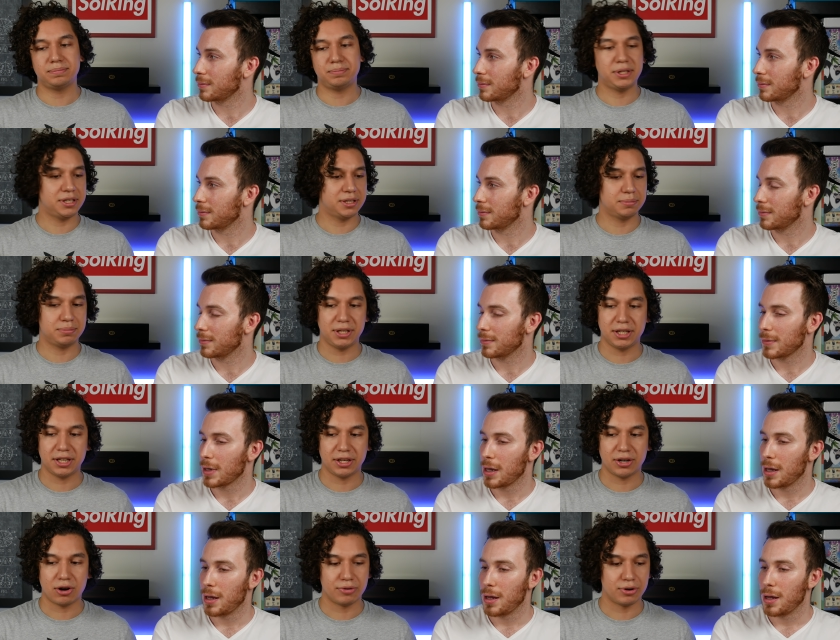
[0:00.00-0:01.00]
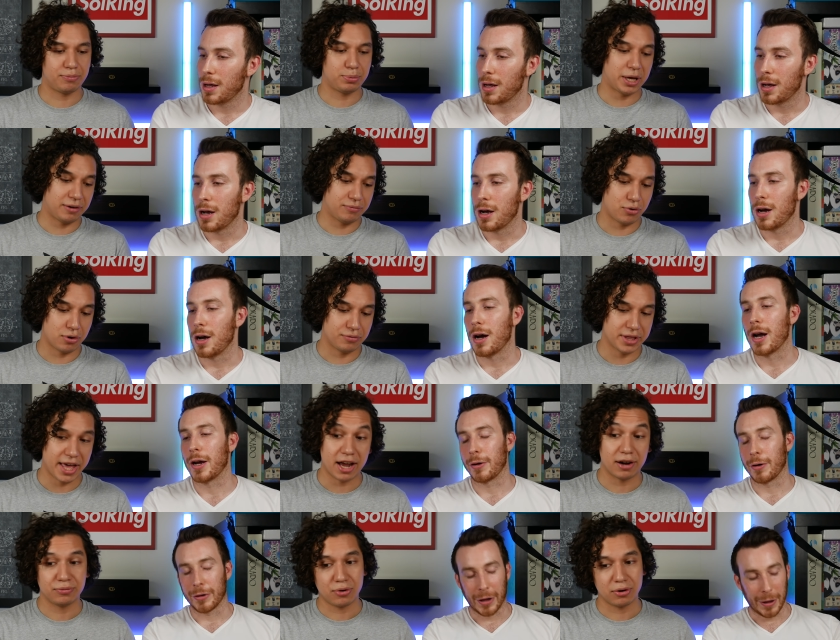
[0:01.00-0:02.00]
Speaker 1: be competing over playing four for
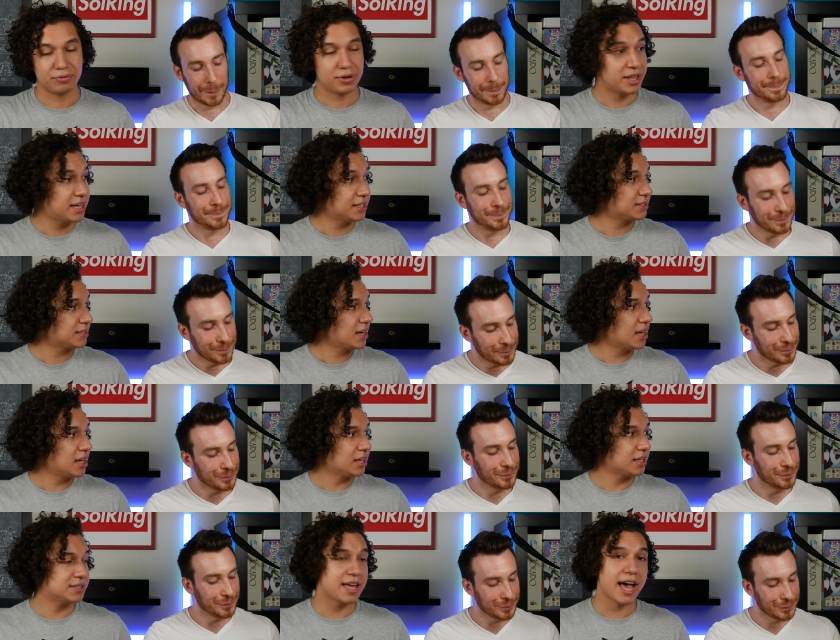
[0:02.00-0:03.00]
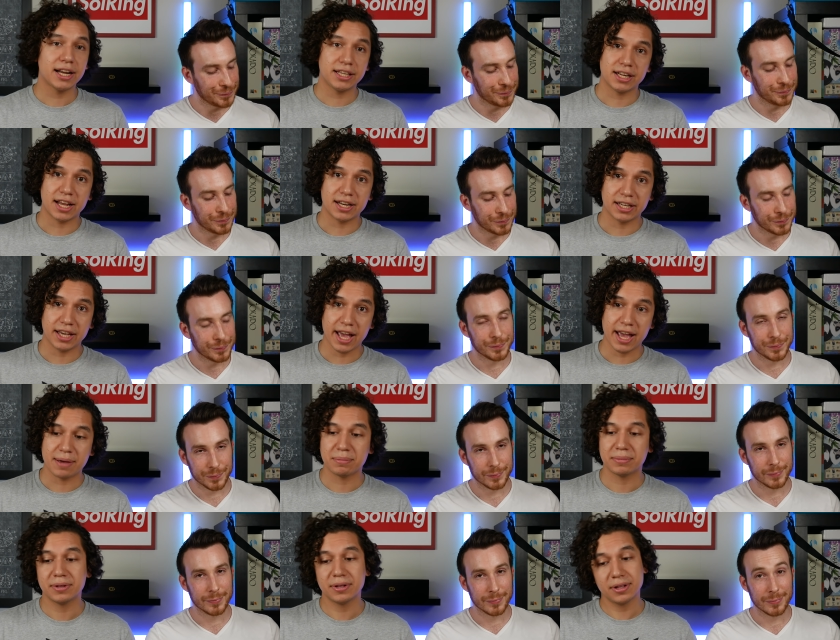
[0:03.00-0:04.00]
that or four that. for this because that can end a
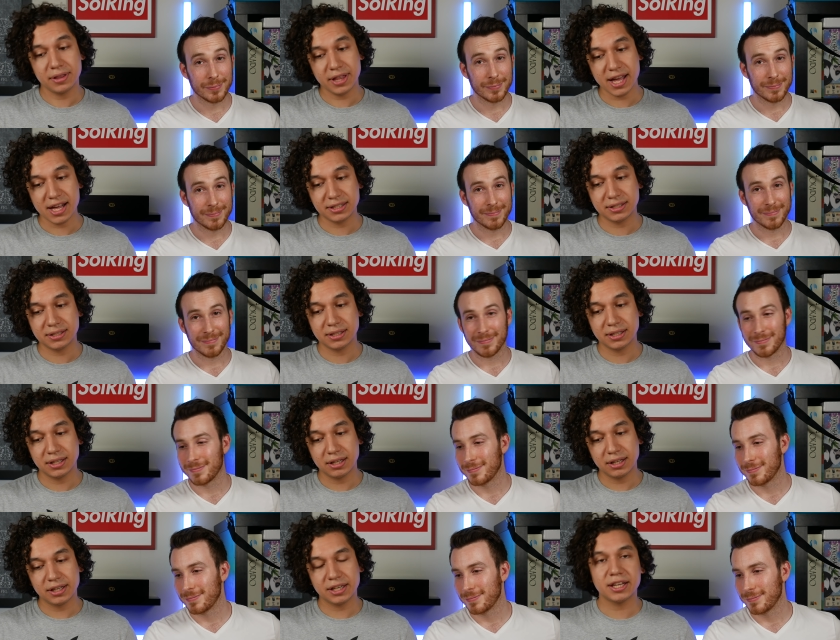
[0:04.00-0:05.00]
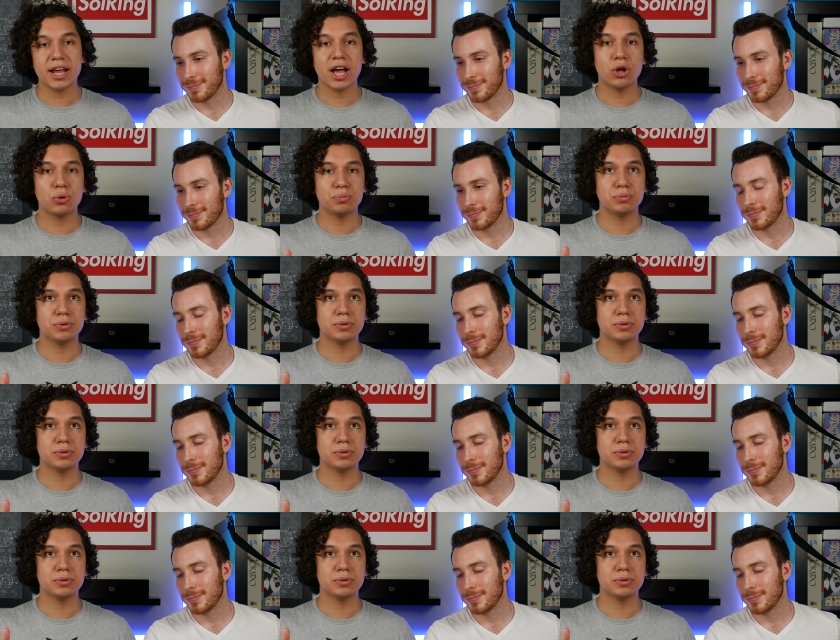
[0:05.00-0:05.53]
game. This can help